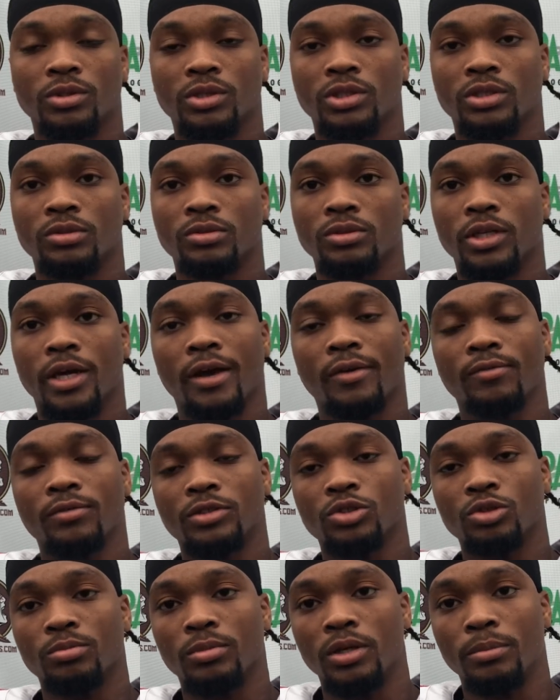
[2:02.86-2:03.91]
was having
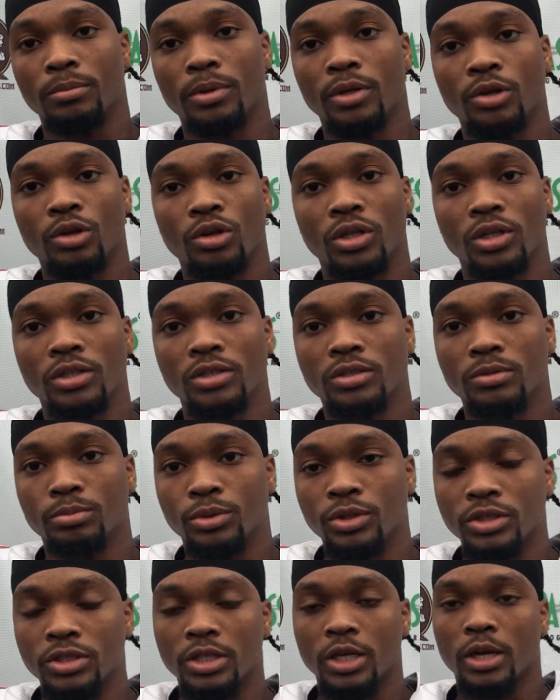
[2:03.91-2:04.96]
too many penalties,
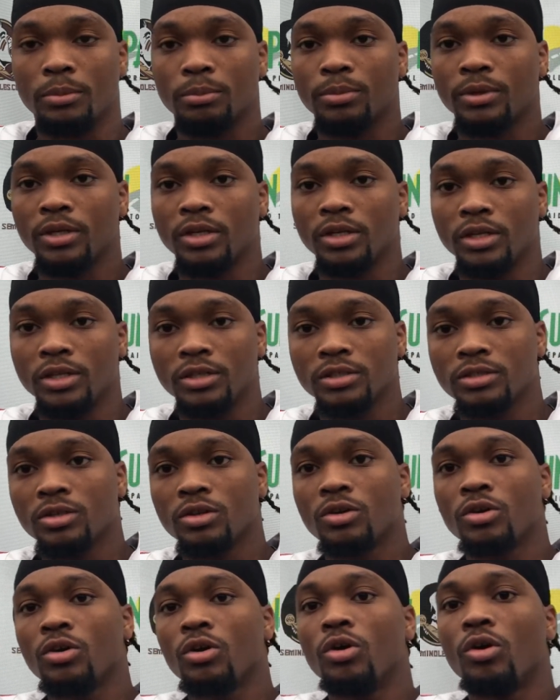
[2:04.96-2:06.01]
pre-snap penalties,
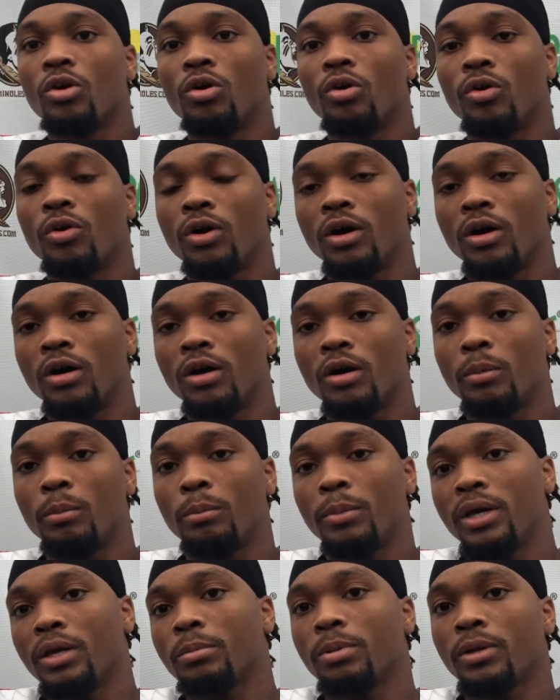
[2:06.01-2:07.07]
or um,
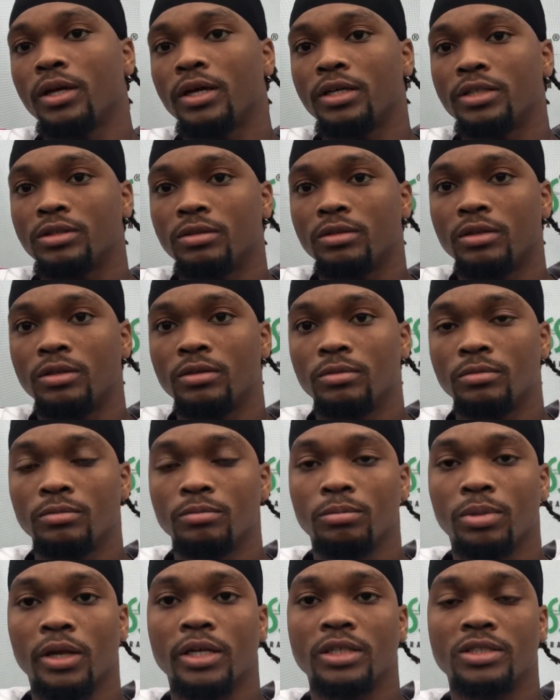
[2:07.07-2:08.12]
big plays and
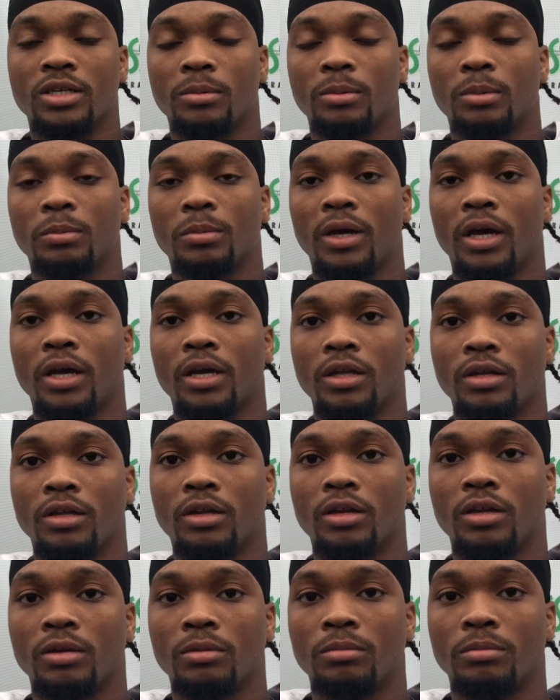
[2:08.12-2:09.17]
plays coming back.
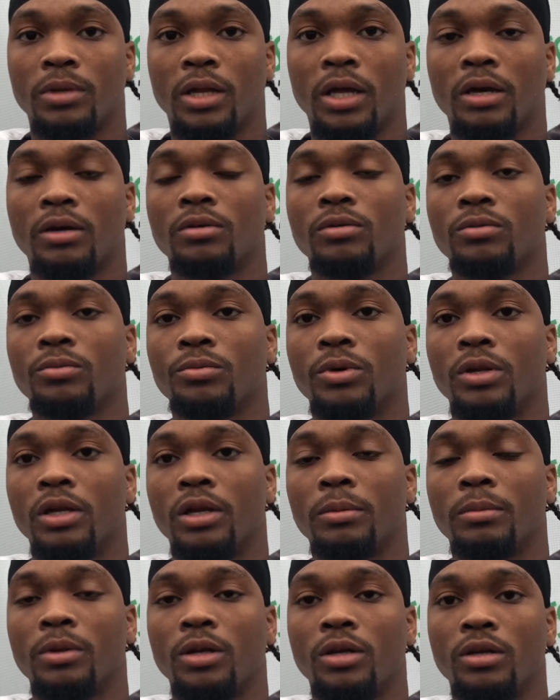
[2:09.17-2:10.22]
Um, now we're
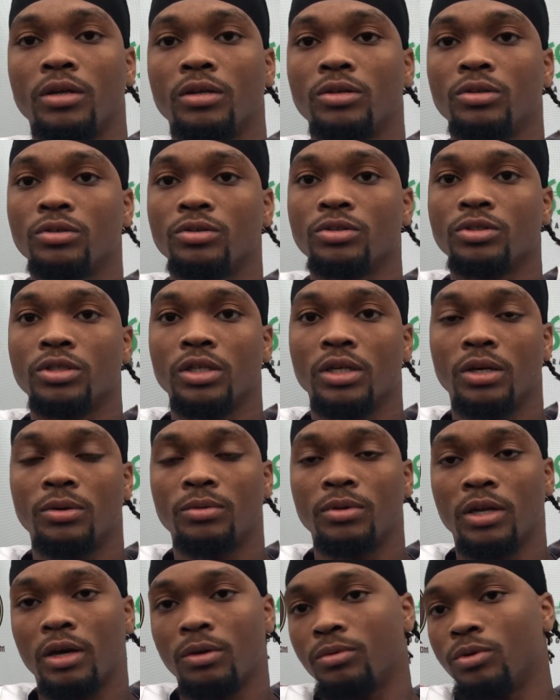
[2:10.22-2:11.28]
eliminating those,
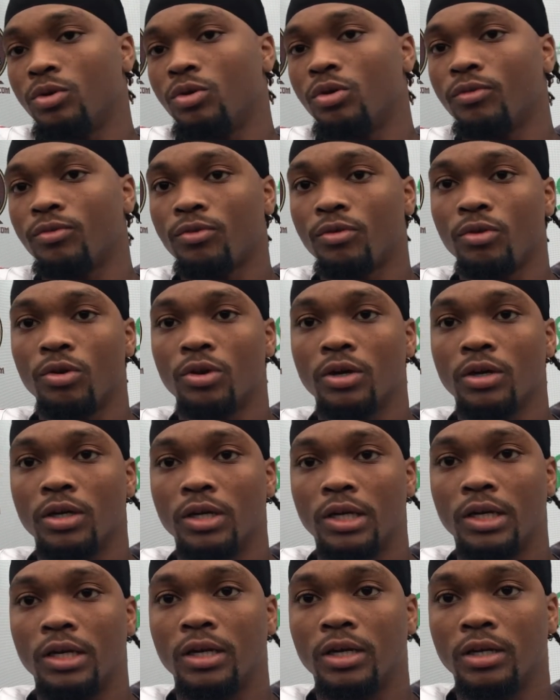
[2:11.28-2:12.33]
and now we're going forward
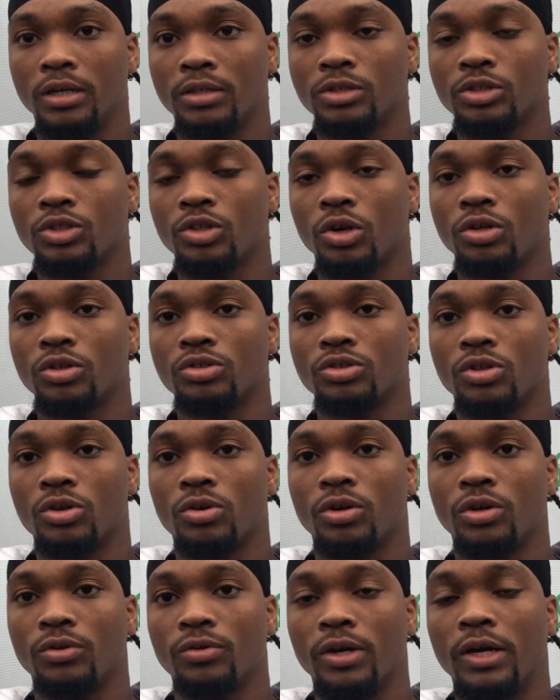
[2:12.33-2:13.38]
and uh, starting to
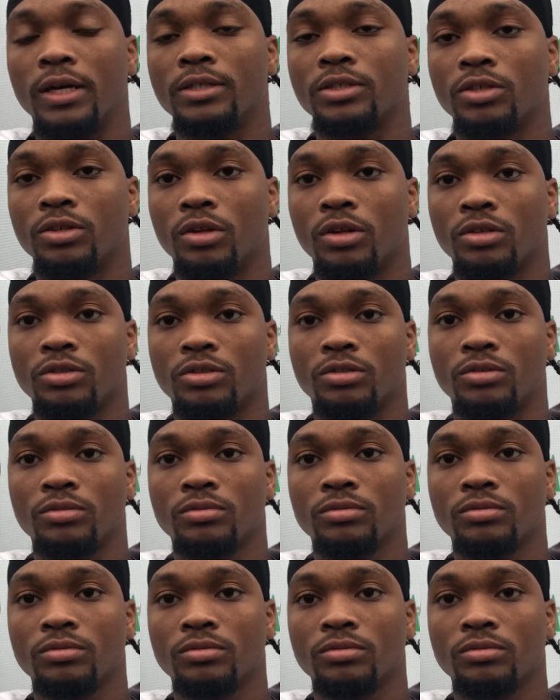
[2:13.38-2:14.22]
score in the red zone also